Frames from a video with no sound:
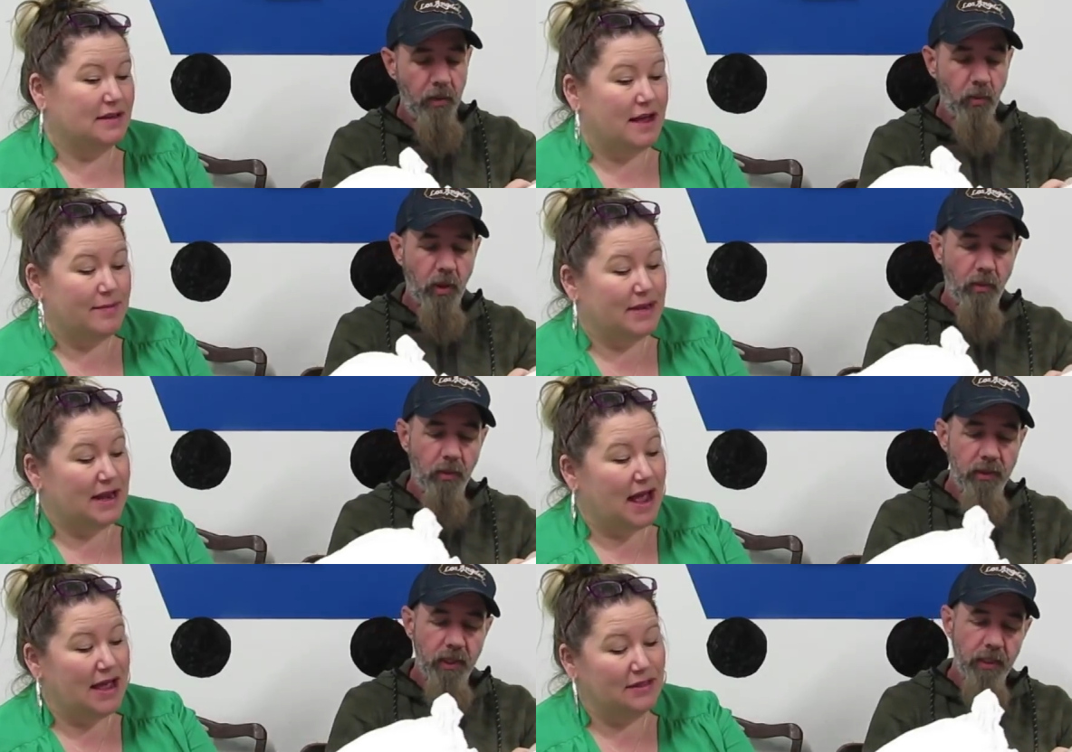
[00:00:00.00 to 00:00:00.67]
Speaker 1: And I
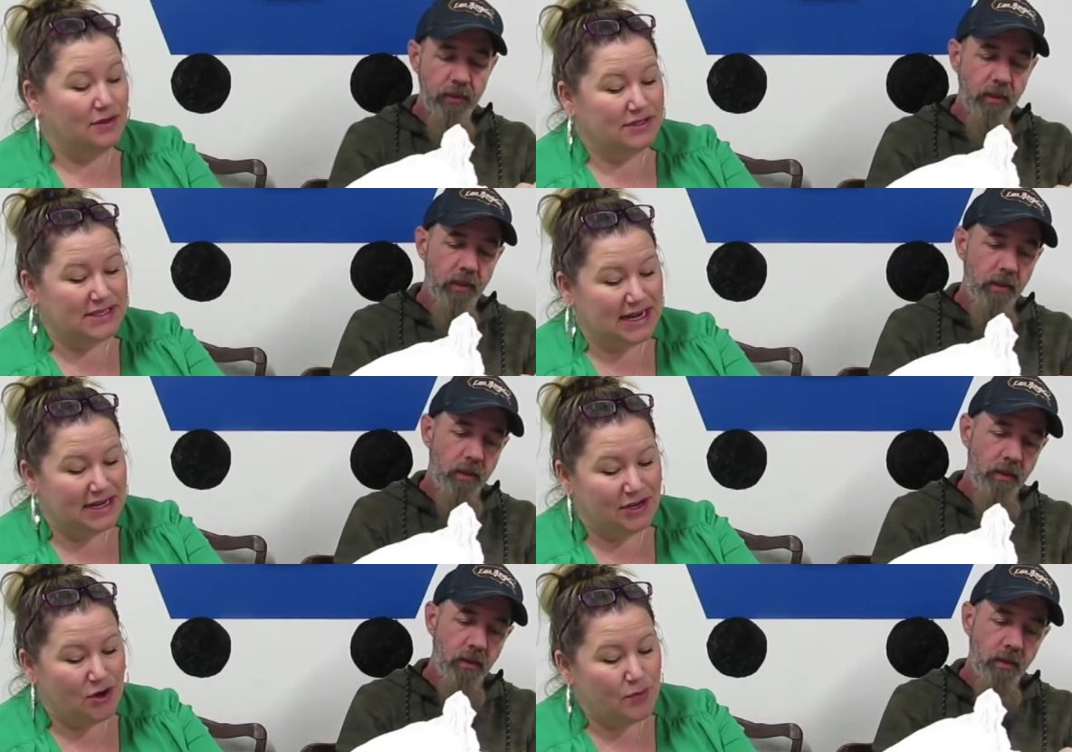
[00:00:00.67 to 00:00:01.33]
mean, I this? looked
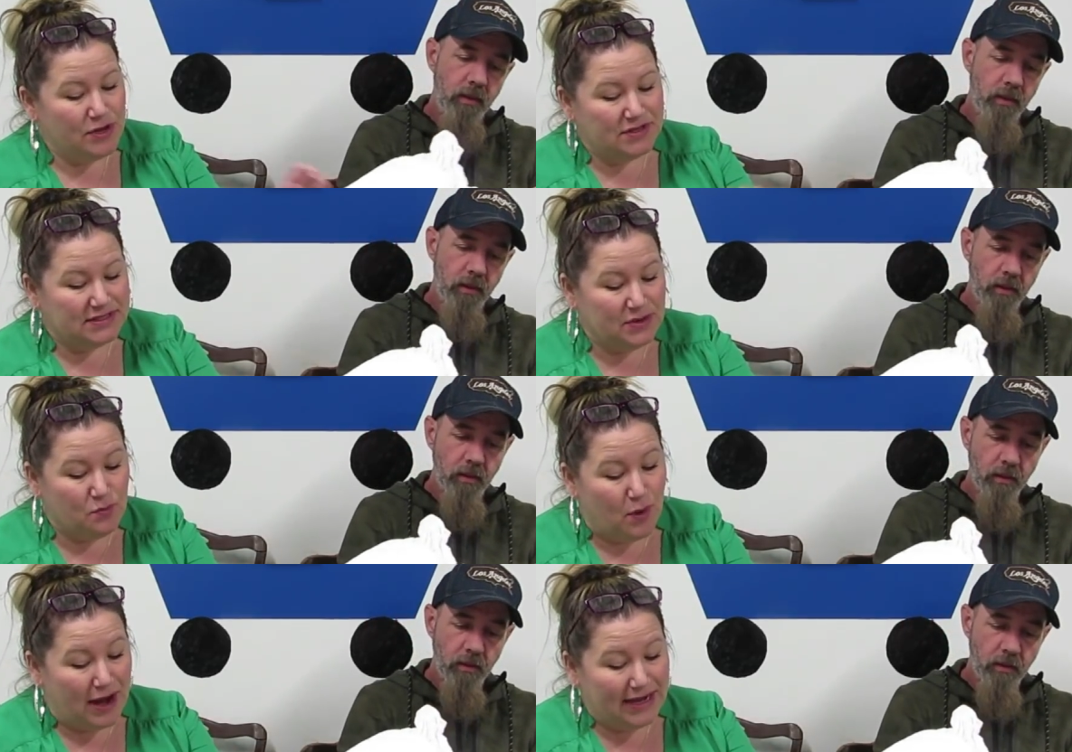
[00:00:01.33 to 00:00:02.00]
at it. You know when you see
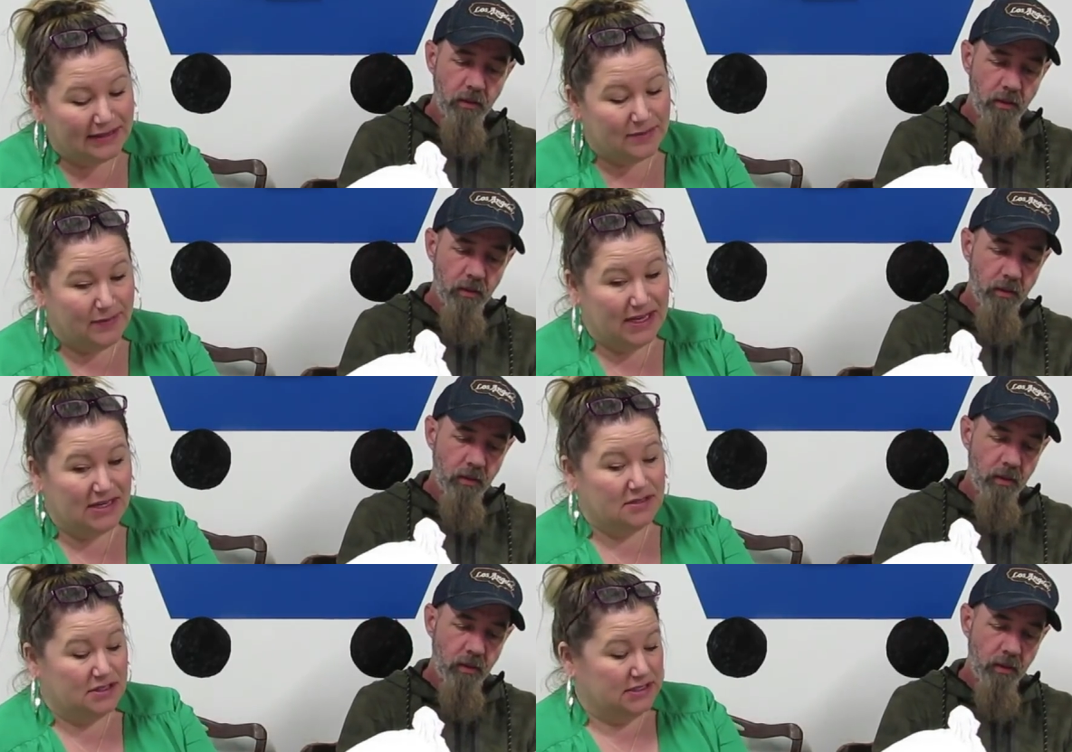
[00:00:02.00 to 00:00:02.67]
white at the
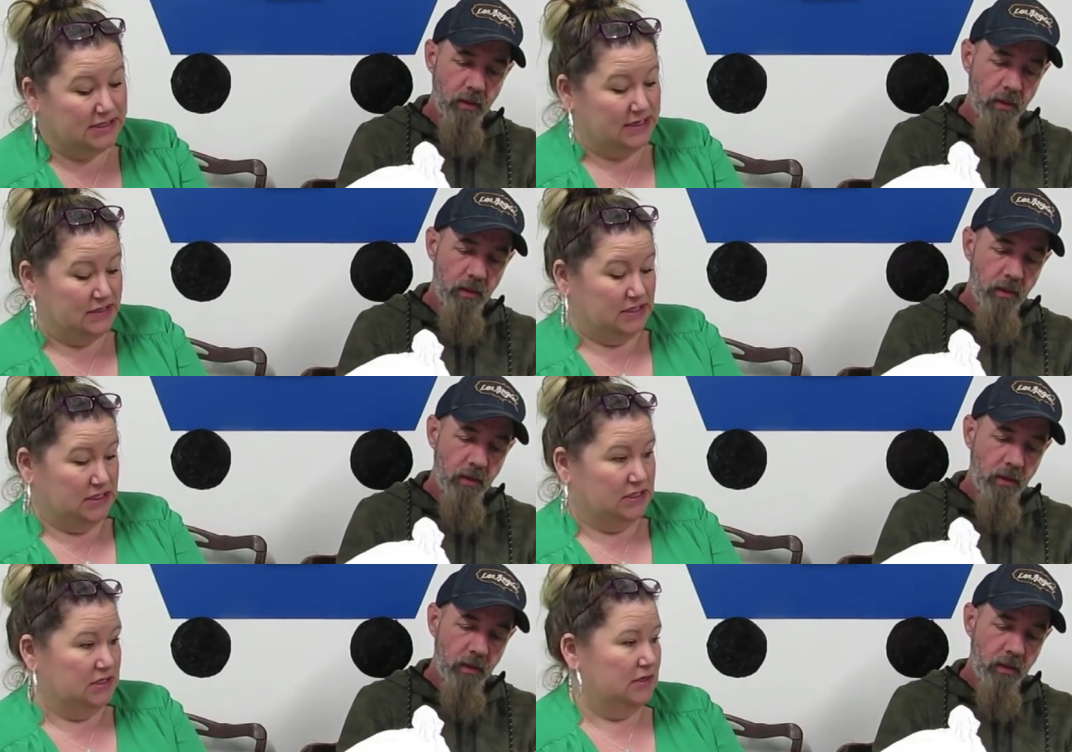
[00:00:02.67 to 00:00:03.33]
bin, you're just like,
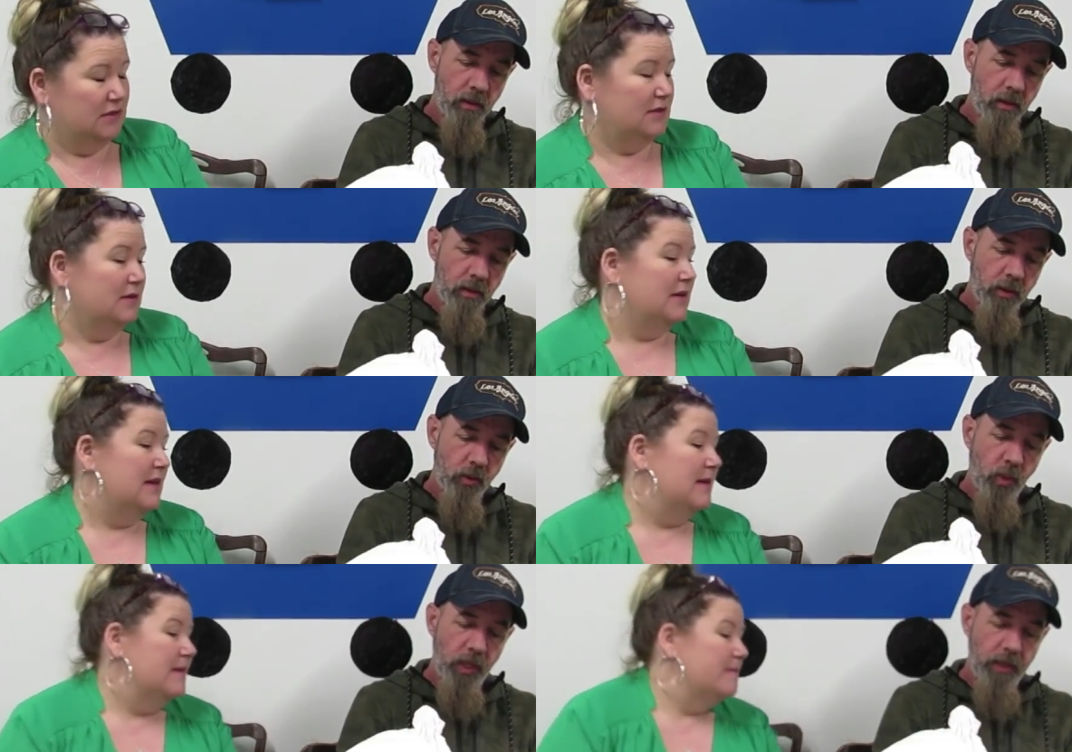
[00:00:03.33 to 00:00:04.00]
huh.
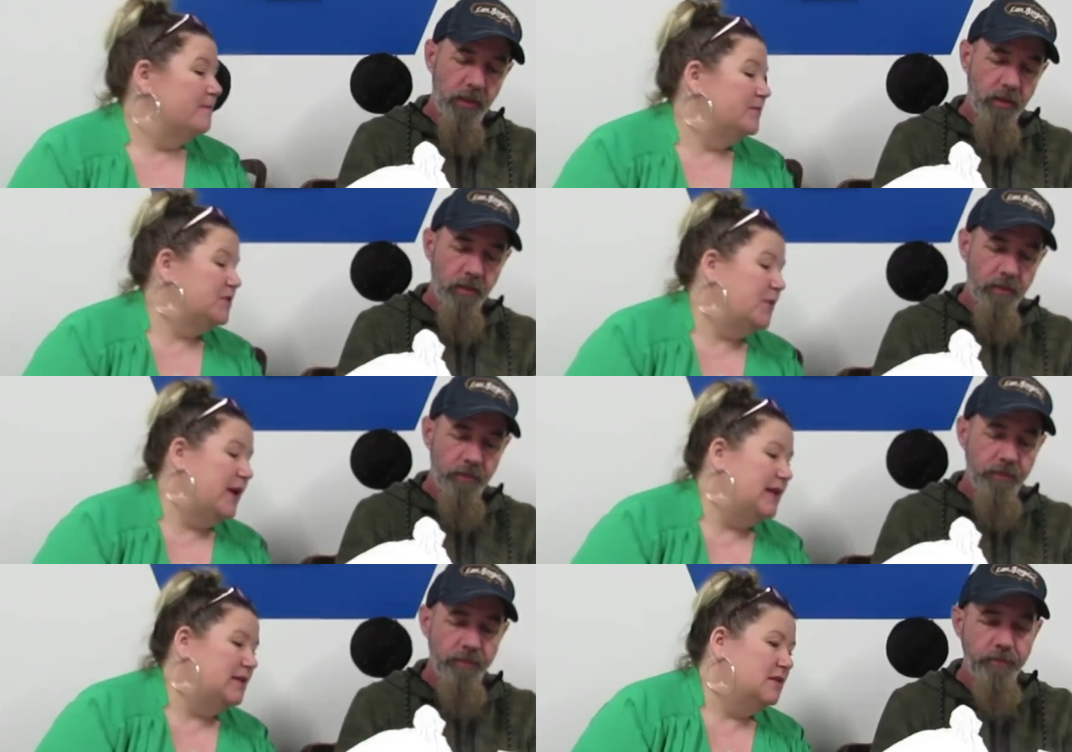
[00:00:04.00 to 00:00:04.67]
Twin.
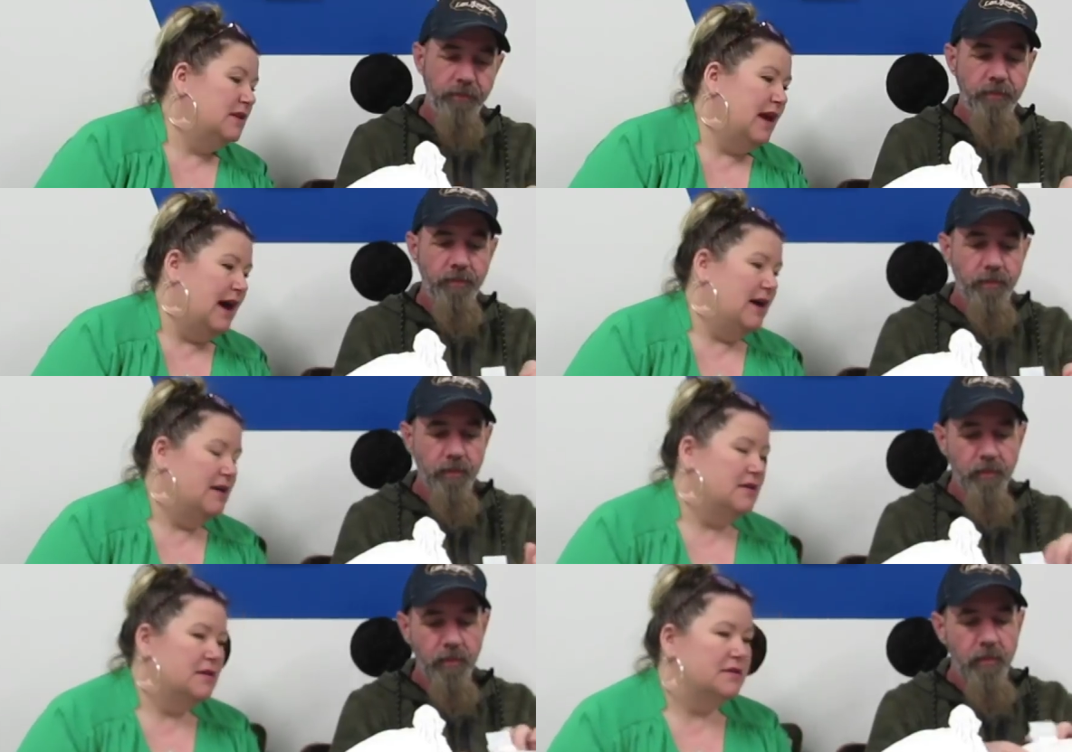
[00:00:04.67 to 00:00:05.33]
Twin.
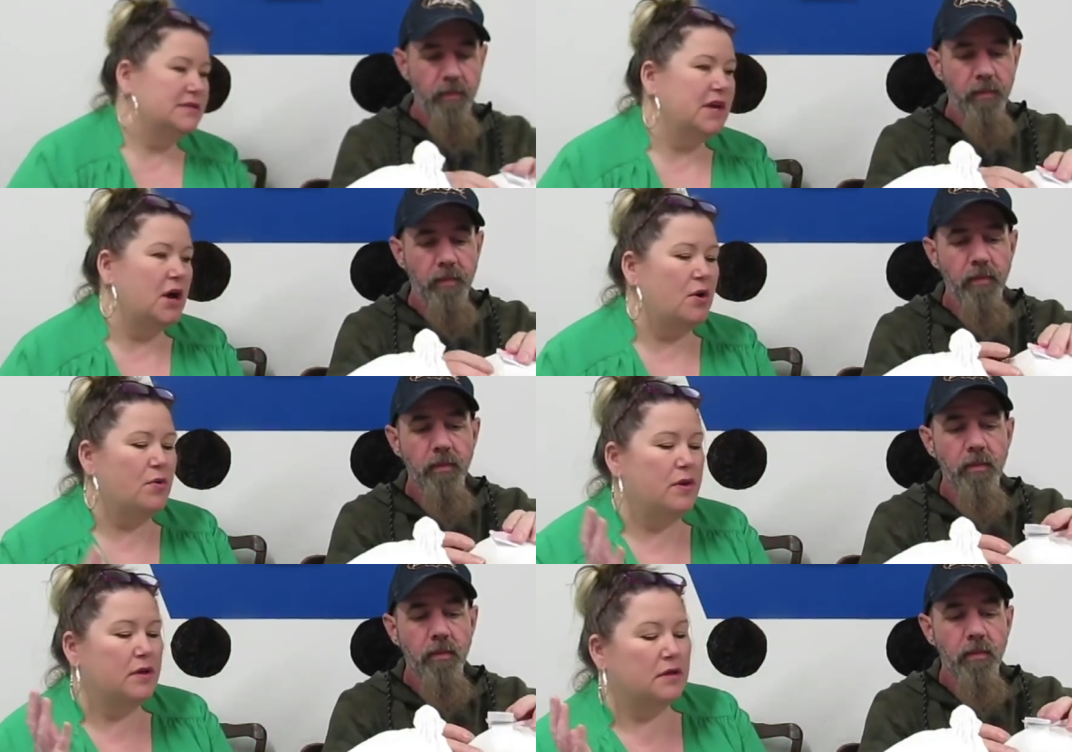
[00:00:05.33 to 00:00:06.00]
Yeah. So.
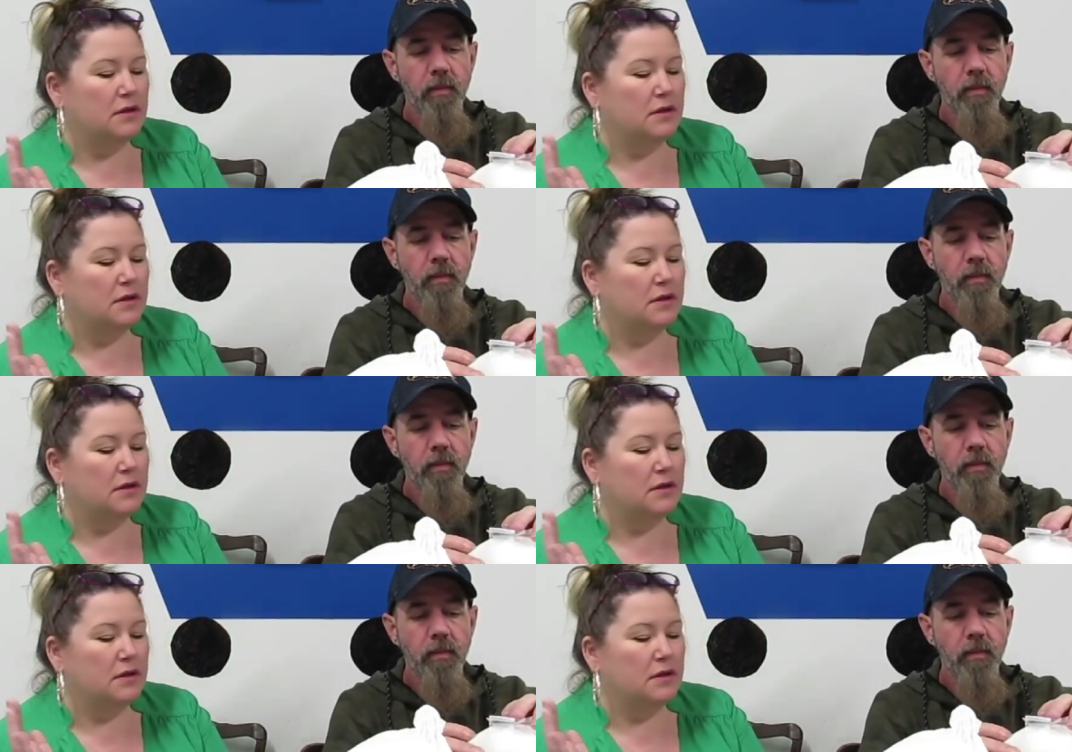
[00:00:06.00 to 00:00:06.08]
Mm-hmm.